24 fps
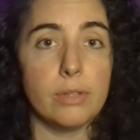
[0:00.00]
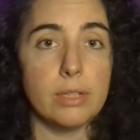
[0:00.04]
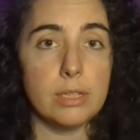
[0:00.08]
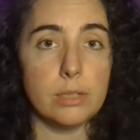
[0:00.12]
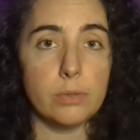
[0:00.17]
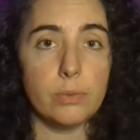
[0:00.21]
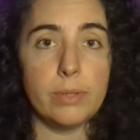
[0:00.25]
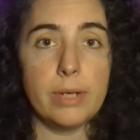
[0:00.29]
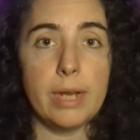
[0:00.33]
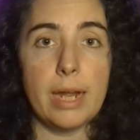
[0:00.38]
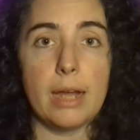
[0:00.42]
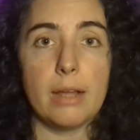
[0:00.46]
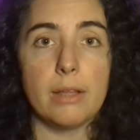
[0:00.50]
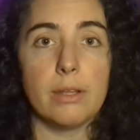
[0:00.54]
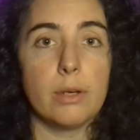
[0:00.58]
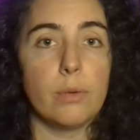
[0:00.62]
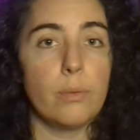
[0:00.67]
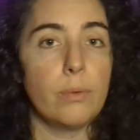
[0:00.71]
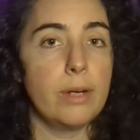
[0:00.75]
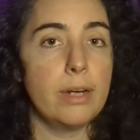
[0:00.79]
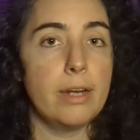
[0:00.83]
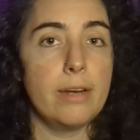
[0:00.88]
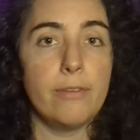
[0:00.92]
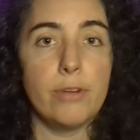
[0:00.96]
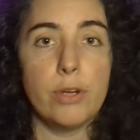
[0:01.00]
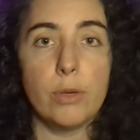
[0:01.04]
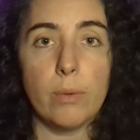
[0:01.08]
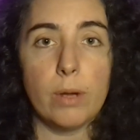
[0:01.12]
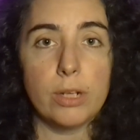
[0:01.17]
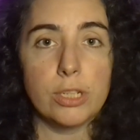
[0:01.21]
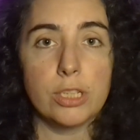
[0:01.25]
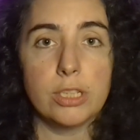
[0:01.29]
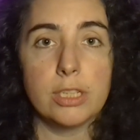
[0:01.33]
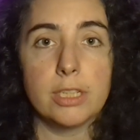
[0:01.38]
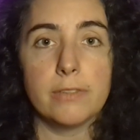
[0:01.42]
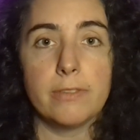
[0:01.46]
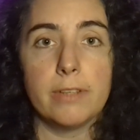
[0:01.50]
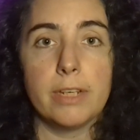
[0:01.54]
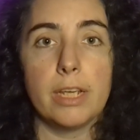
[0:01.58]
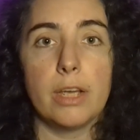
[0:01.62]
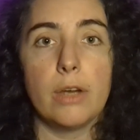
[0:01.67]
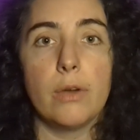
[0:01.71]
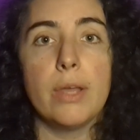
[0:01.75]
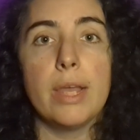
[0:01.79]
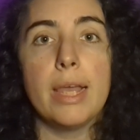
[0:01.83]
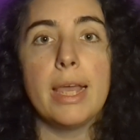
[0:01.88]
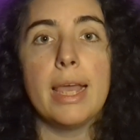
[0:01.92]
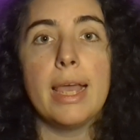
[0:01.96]
this reality, wherever you're watching this
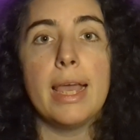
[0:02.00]
video,